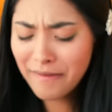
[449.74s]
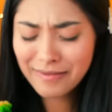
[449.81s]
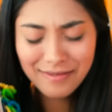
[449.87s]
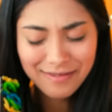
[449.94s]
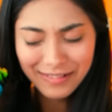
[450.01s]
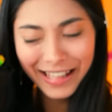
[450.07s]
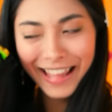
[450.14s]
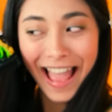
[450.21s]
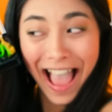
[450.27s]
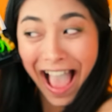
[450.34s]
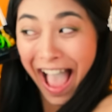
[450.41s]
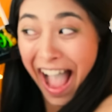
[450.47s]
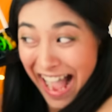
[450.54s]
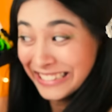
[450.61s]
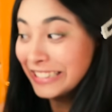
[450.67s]
in the beauty
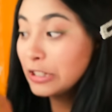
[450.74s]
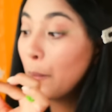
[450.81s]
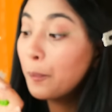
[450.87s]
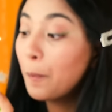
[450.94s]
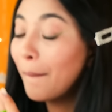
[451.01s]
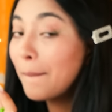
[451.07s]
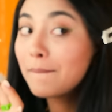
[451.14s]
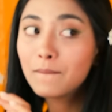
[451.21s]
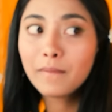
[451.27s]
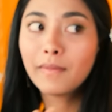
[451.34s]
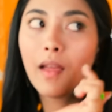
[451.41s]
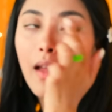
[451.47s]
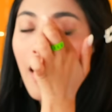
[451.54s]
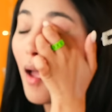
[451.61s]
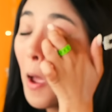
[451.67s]
industry.
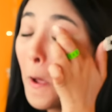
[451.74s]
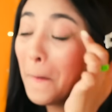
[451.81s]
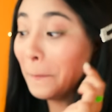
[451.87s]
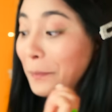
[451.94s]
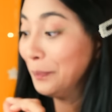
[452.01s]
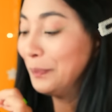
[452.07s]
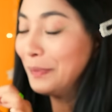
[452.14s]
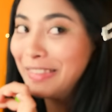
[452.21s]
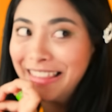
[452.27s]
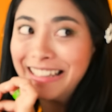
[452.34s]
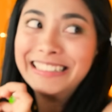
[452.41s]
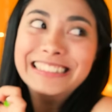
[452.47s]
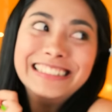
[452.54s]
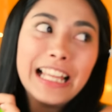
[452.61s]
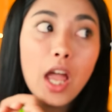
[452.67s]
In snack sneaking,
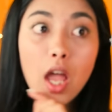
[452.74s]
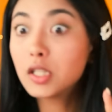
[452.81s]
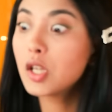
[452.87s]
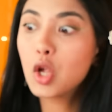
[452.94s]
that is.